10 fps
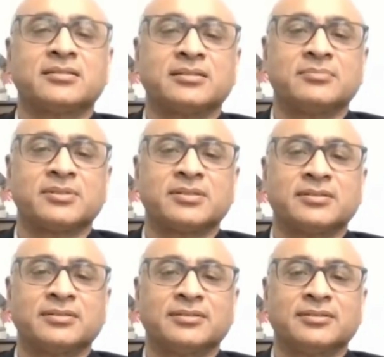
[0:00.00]

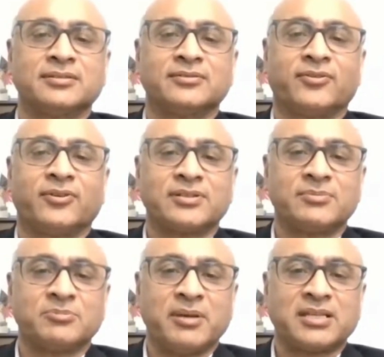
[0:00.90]
systems for
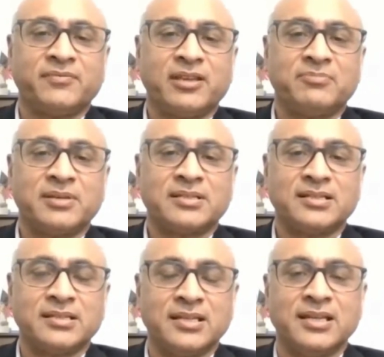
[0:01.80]
some specific
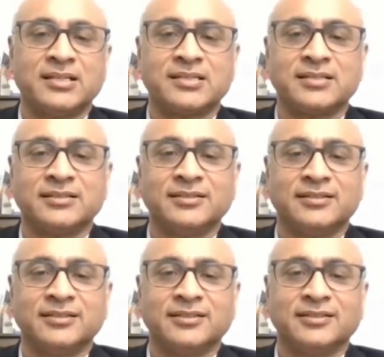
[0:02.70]
business needs,
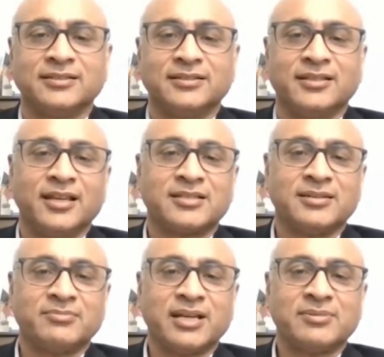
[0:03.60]
they
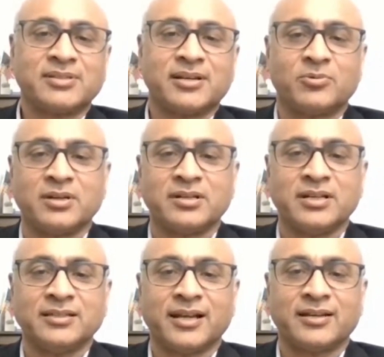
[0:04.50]
sometimes are
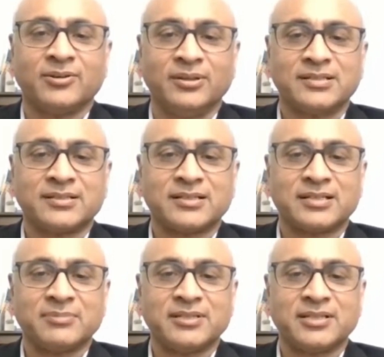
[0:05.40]
wondering that all this
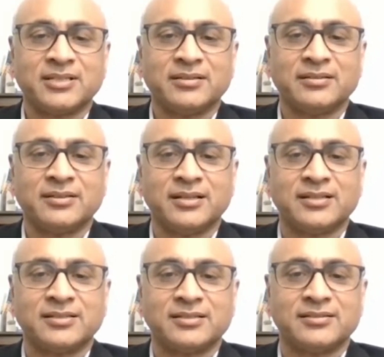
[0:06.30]
customization, it
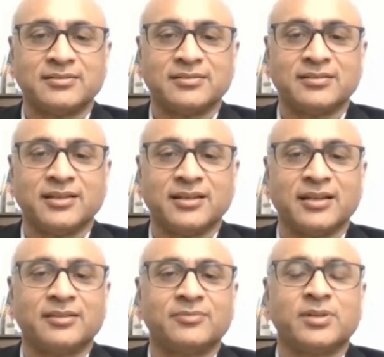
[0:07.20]

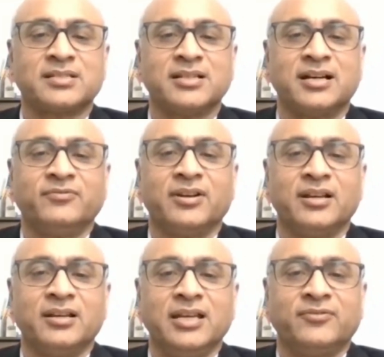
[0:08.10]
was done
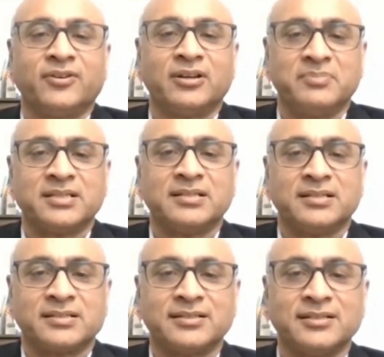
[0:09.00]
for a need for a
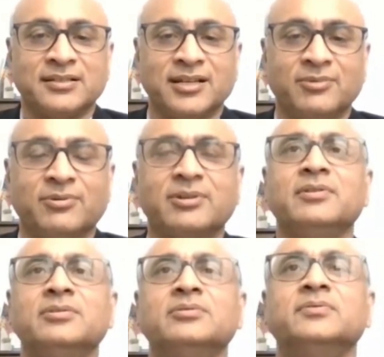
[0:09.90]
business. Now what
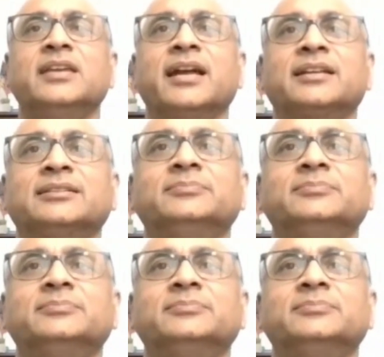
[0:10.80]
do we do with that?